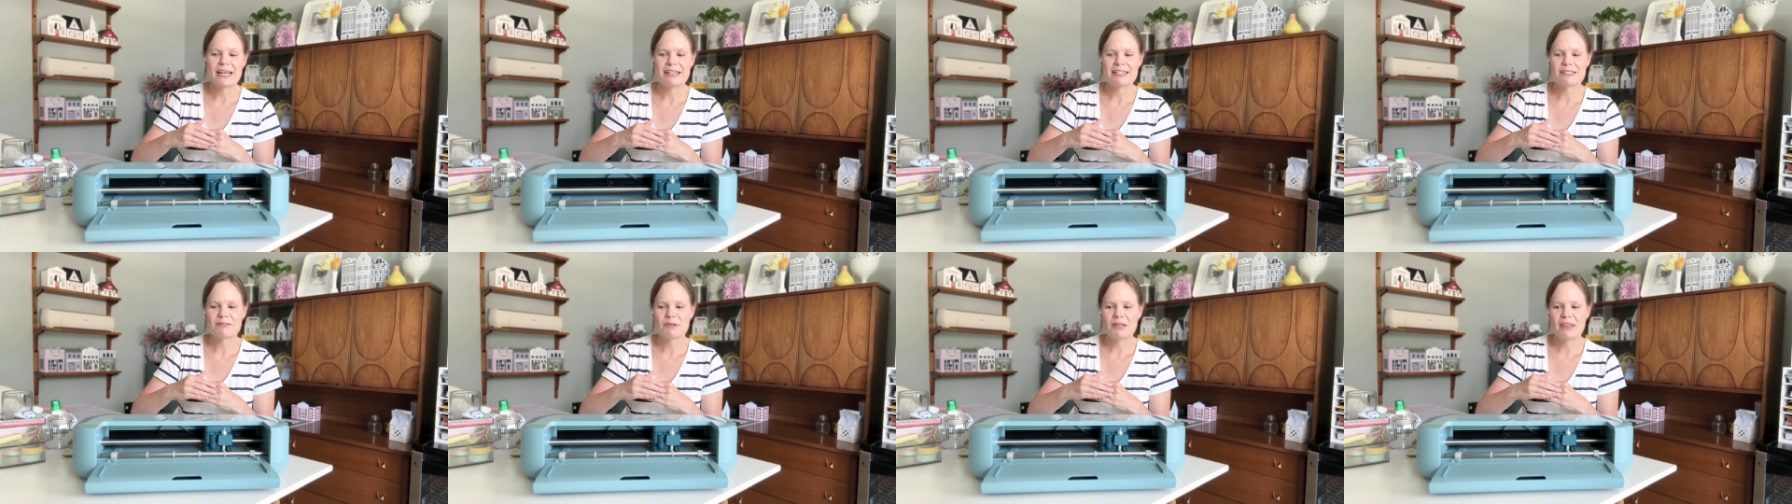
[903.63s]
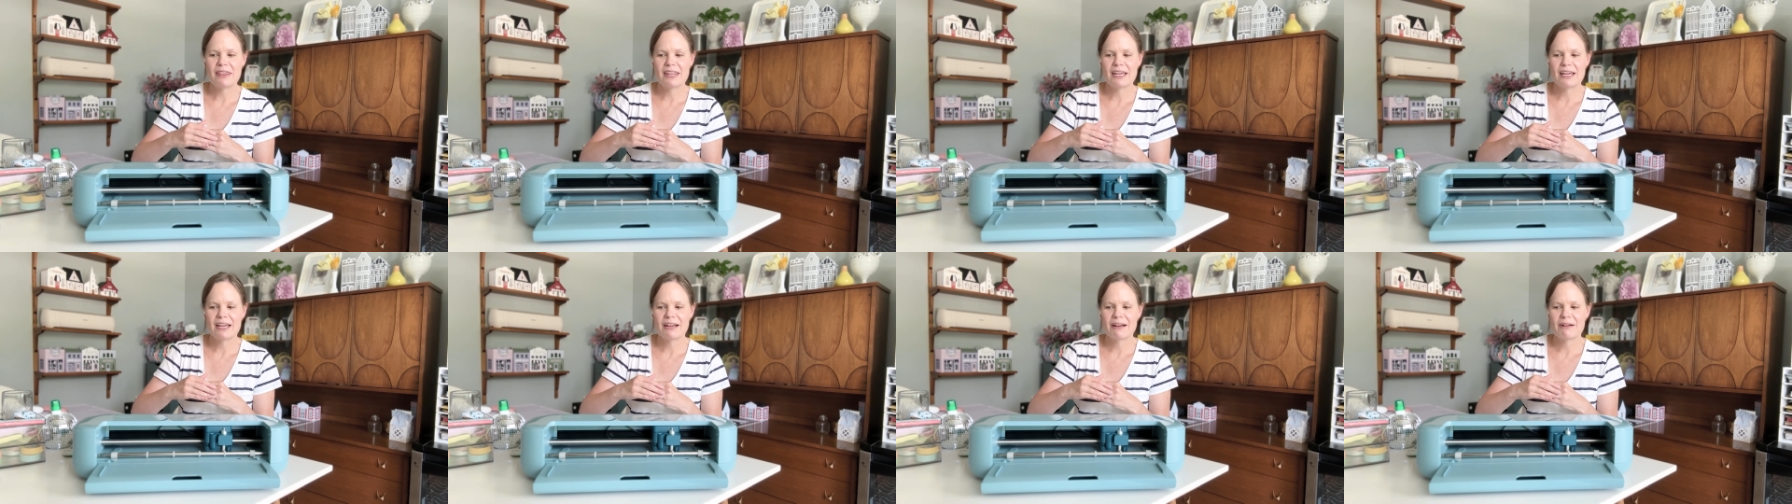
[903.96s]
is one
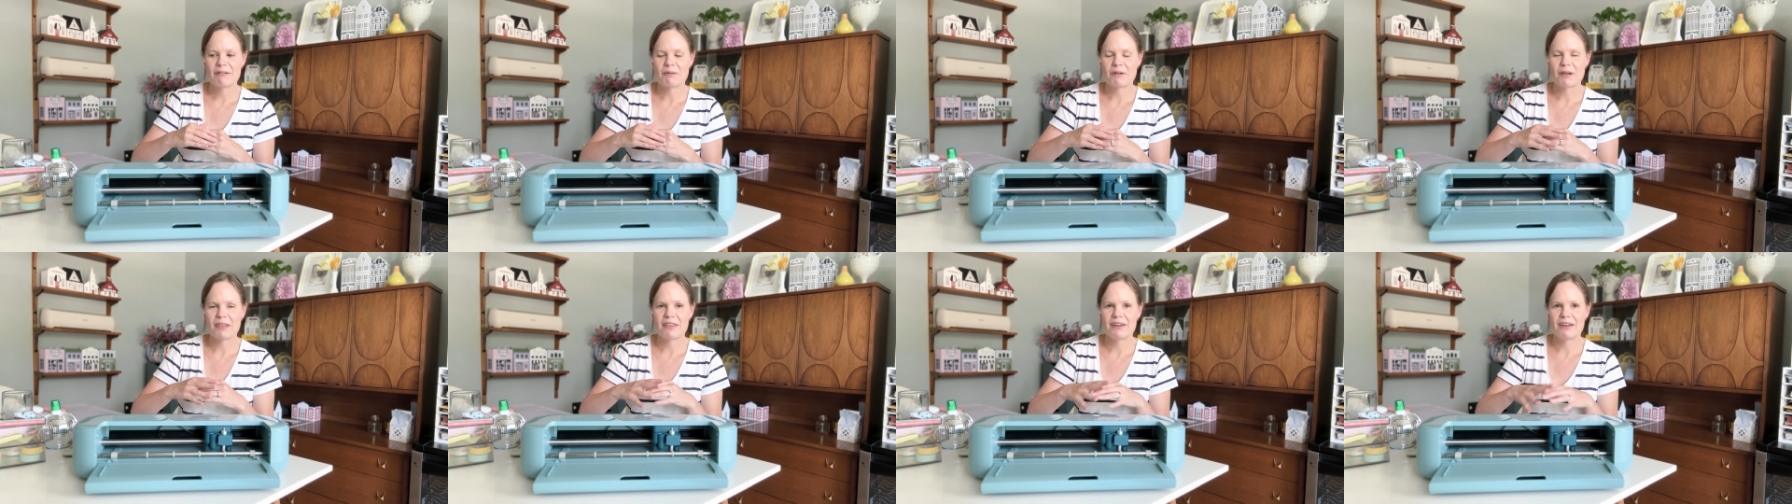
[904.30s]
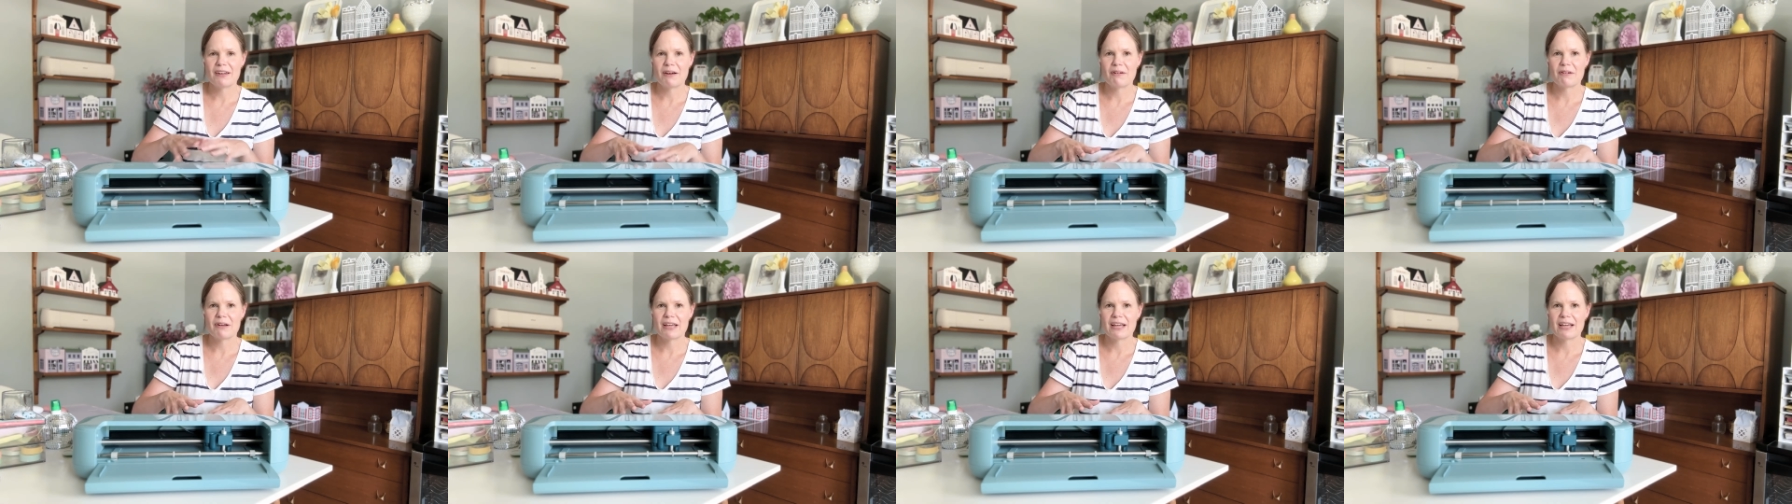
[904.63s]
thing worth
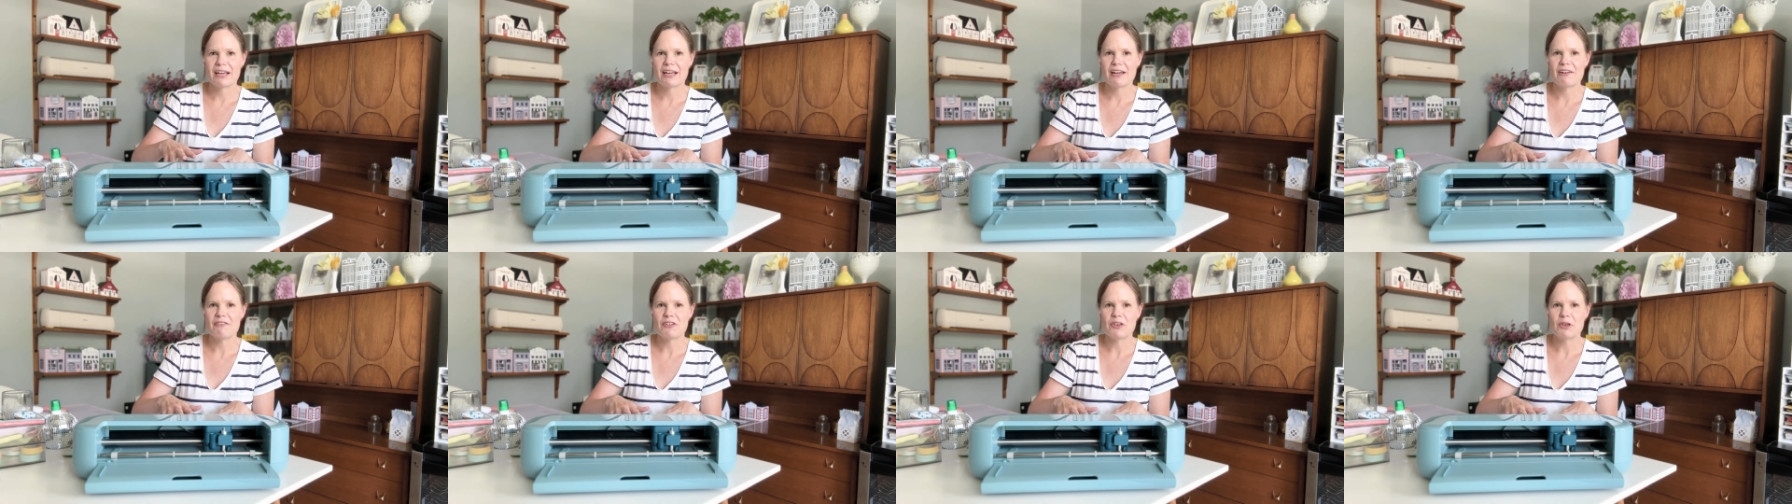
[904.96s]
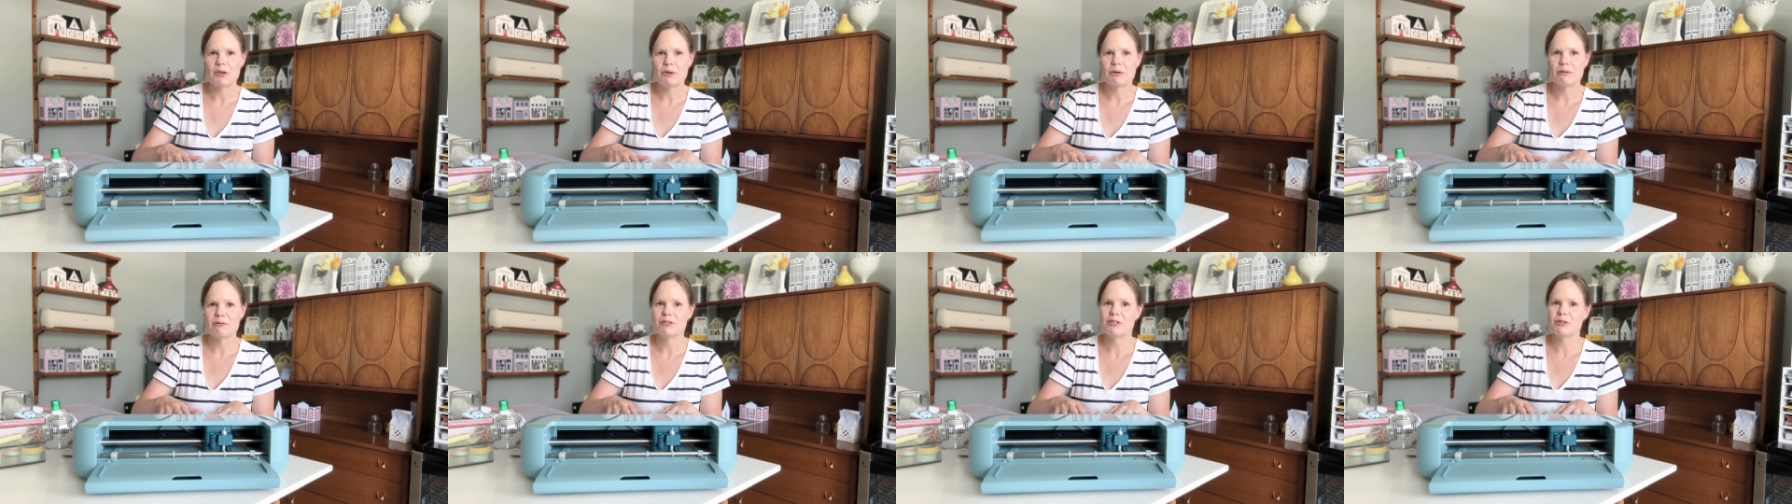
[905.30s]
noting if
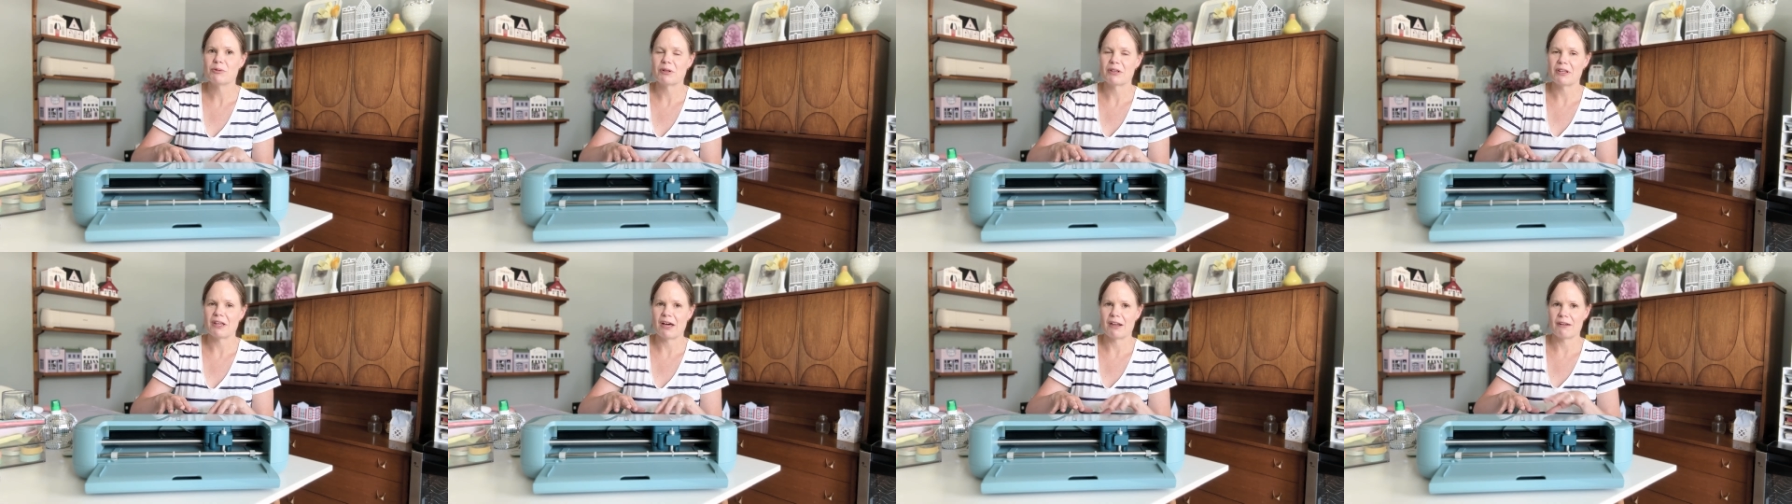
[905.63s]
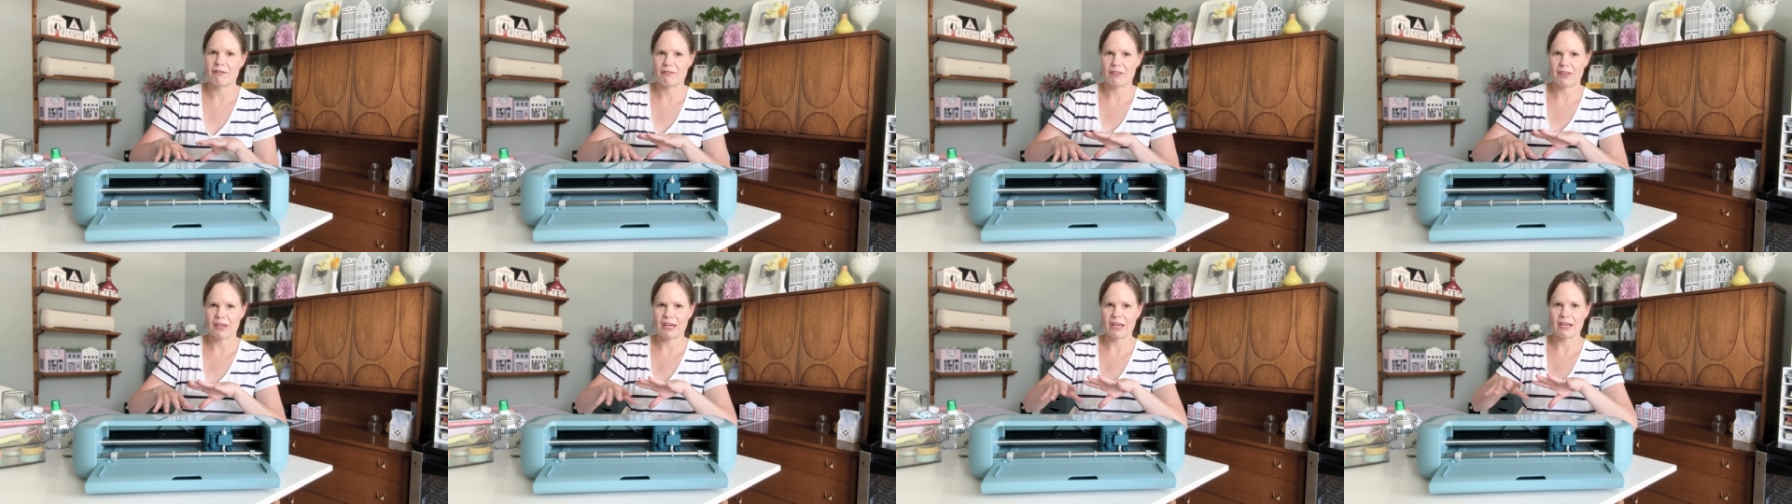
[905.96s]
you do a lot
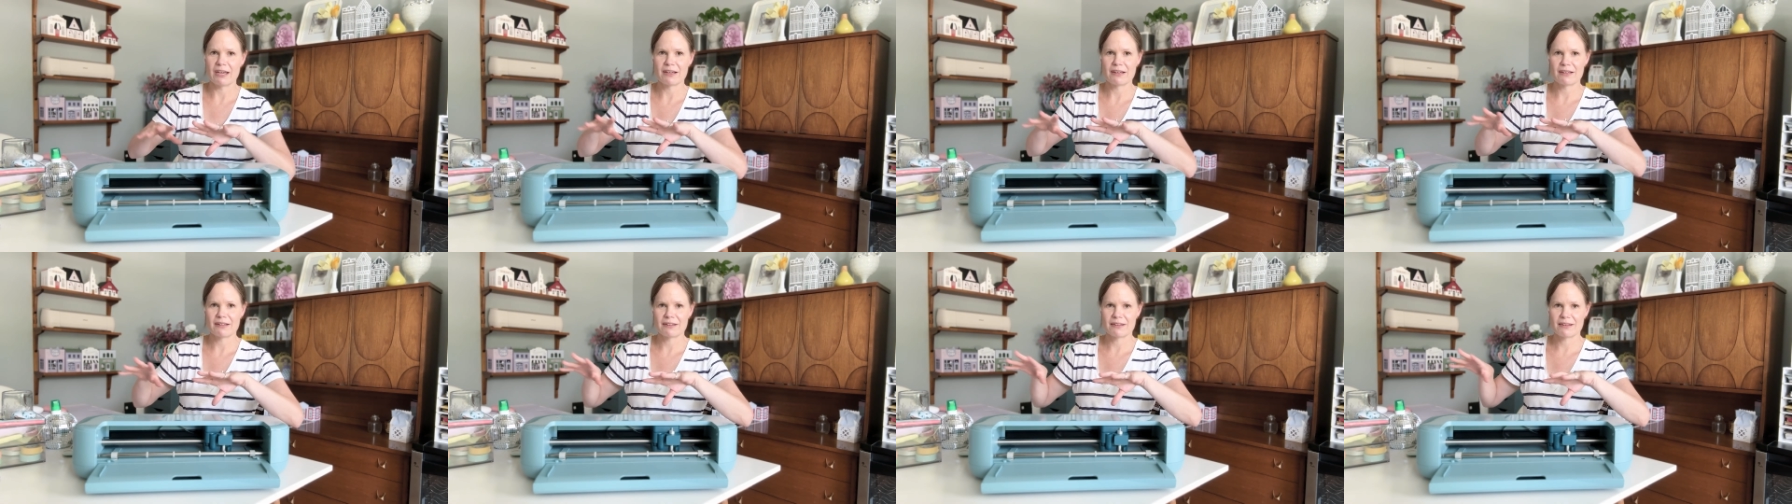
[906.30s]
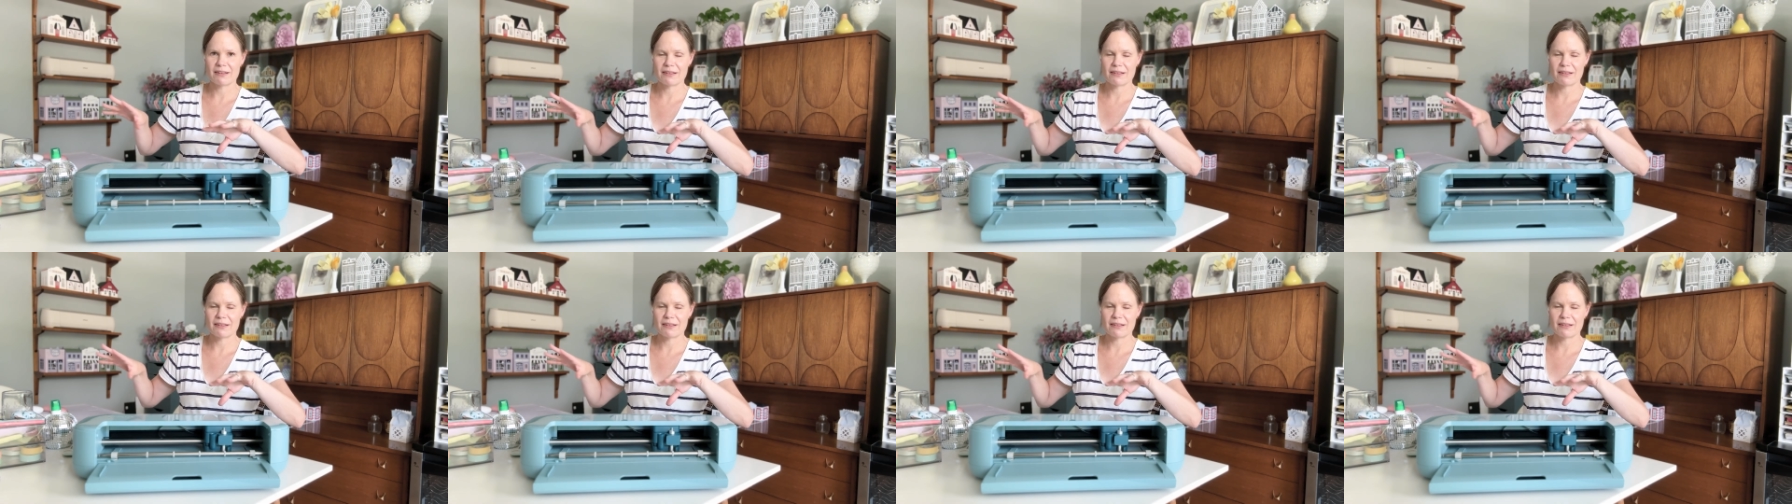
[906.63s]
of like